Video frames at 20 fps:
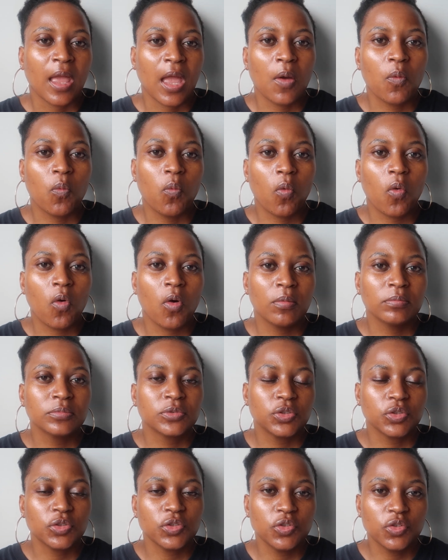warm
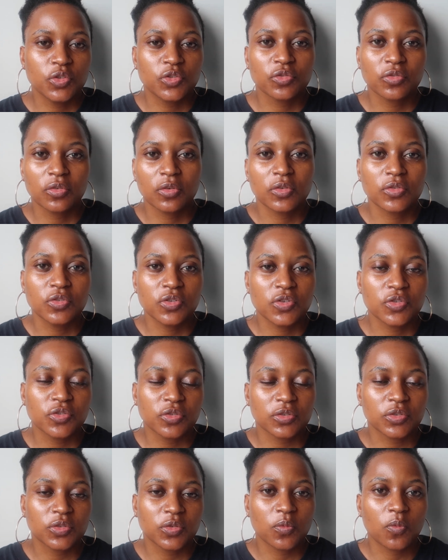to neutral or
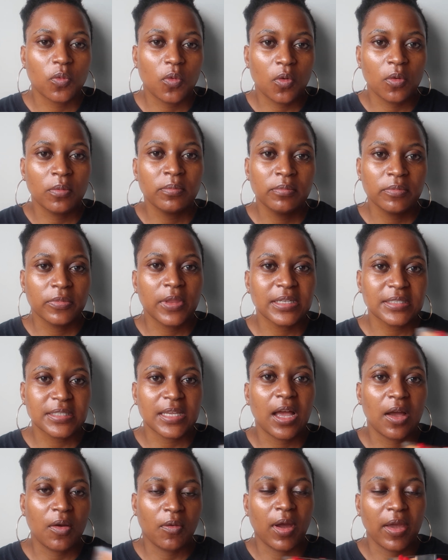neutral to warm. That's
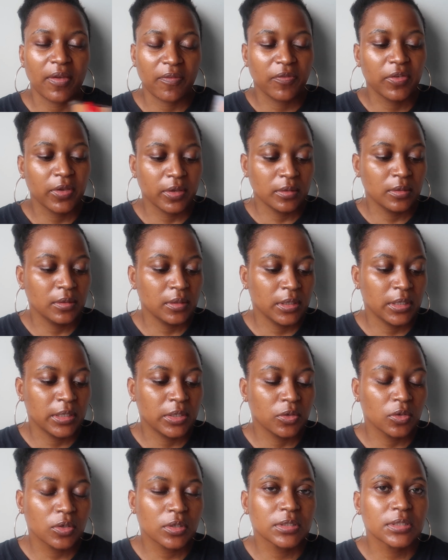how I feel it
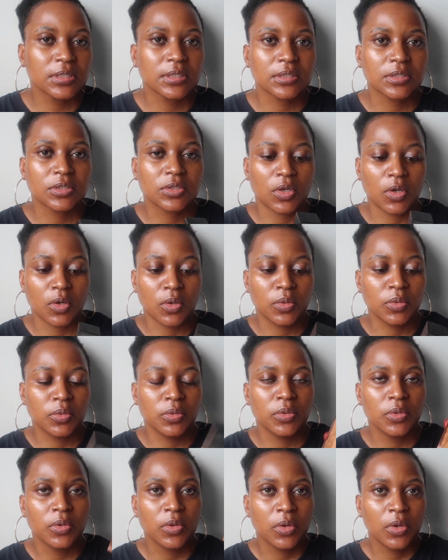looks. So
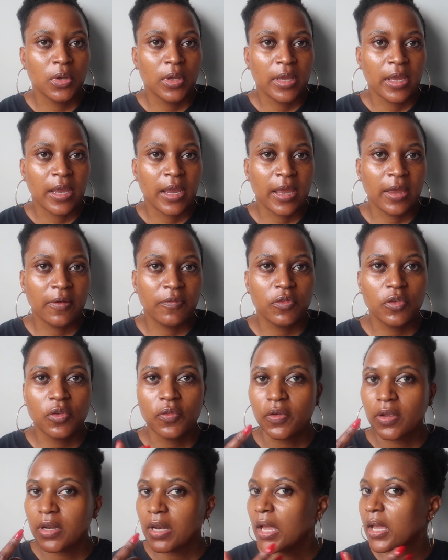if you
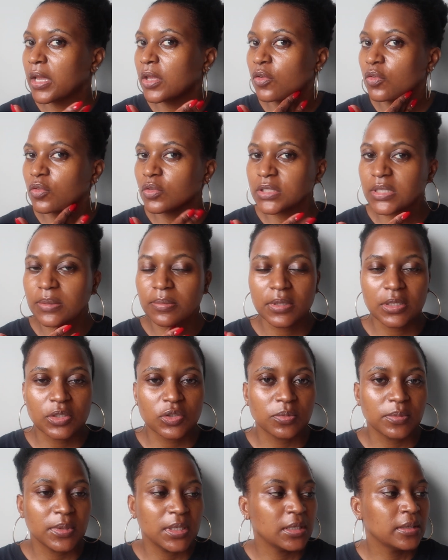feel like you're similar
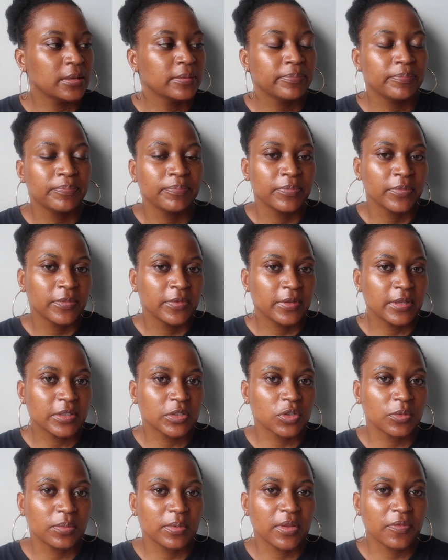to me, this
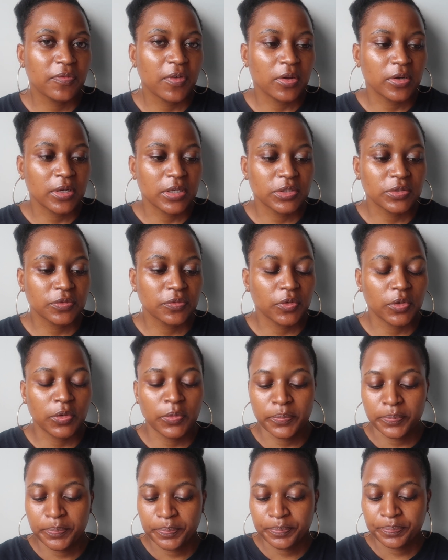could be the foundation for
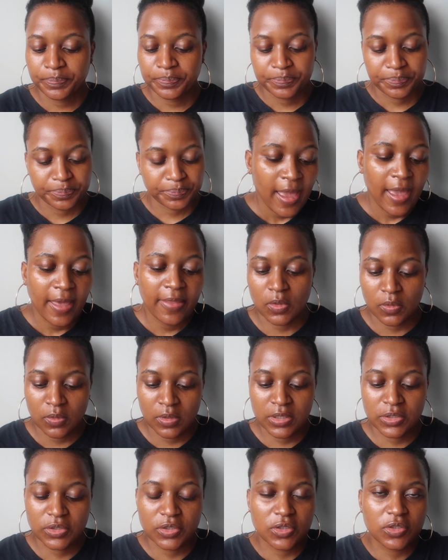you. And so
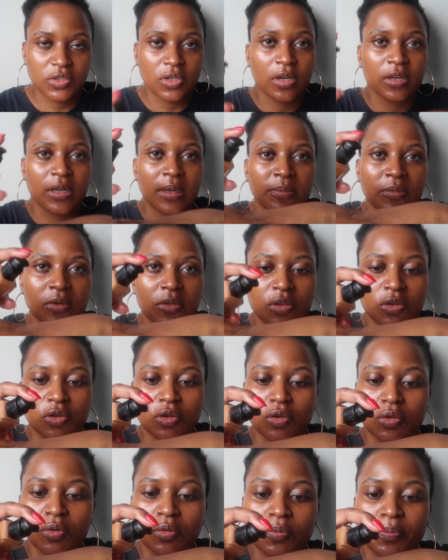let's just start. I'm gonna
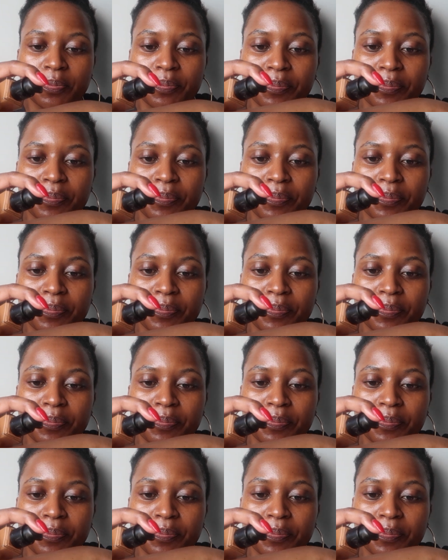do